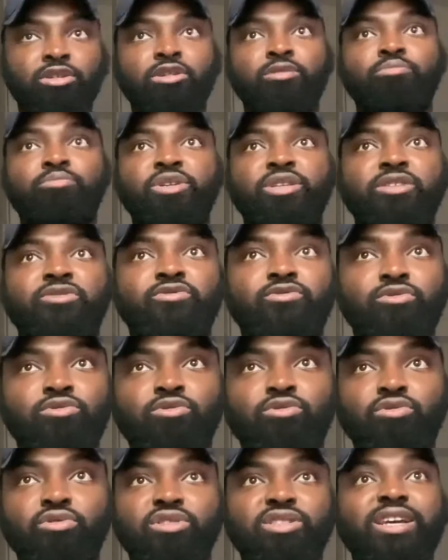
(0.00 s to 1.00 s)

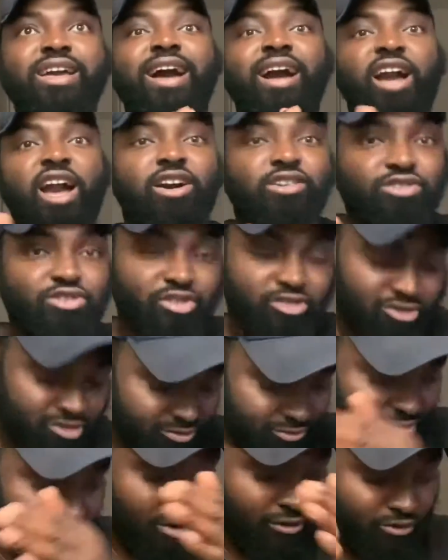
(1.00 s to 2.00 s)
Peaceful, the account
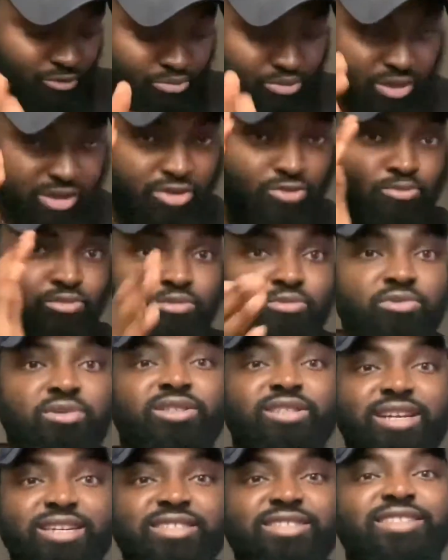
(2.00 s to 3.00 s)
of peaceful
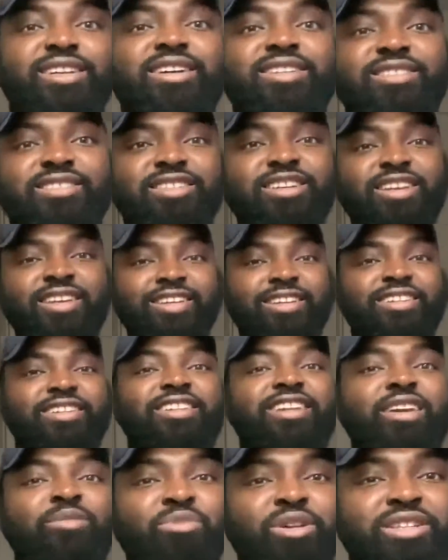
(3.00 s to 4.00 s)
protesters
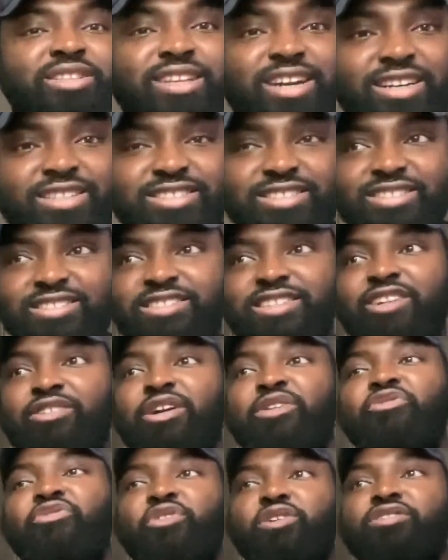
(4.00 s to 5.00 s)
claiming that they were
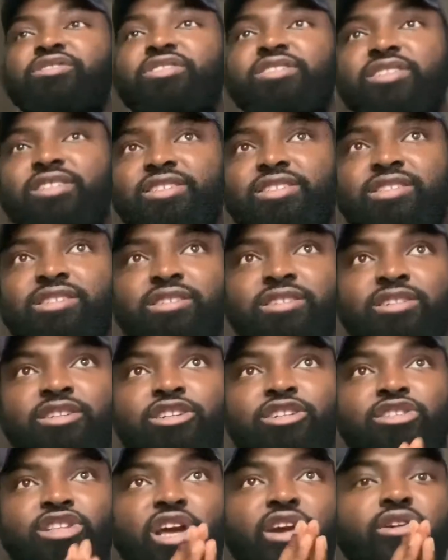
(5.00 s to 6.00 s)
funding
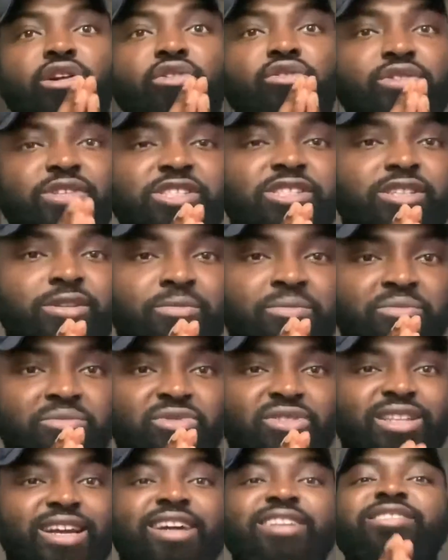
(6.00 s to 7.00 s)
terrorism.
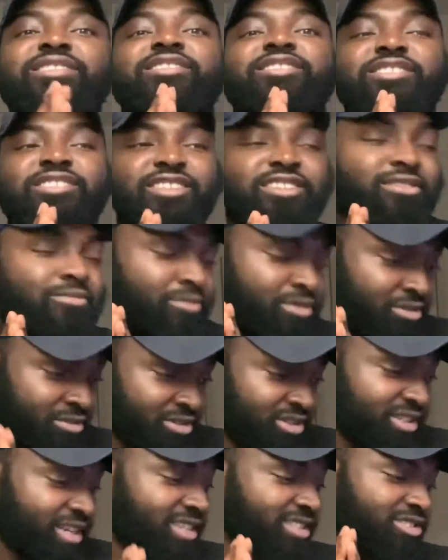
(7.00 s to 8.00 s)
That's insane.
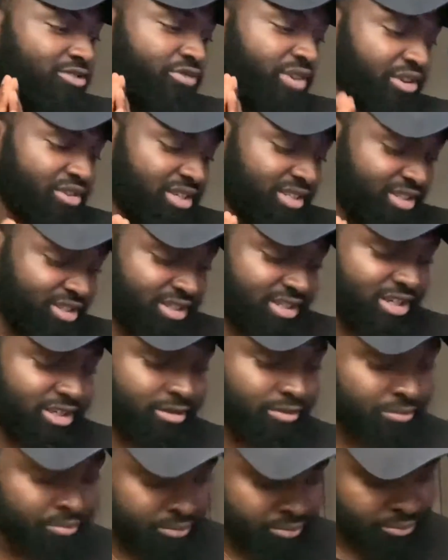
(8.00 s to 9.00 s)
That's very
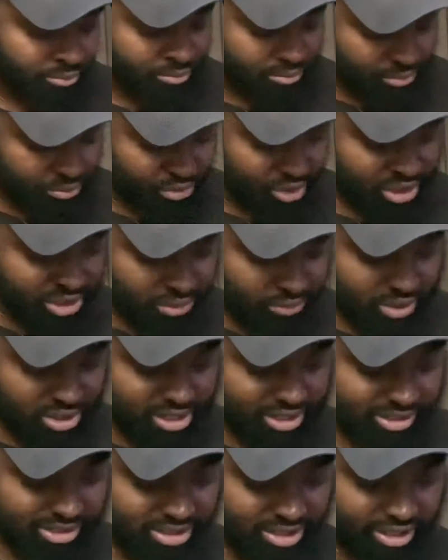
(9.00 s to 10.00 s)
insane. But anyway,
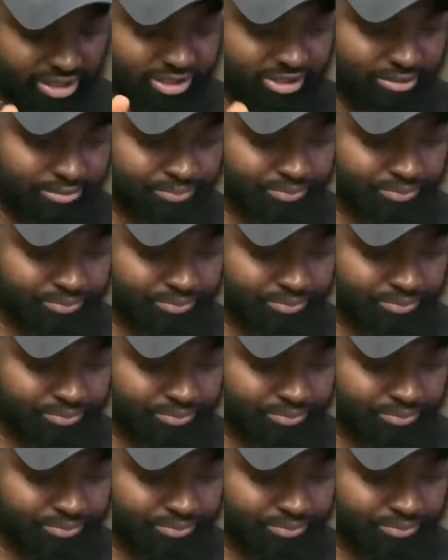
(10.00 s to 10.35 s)
let's start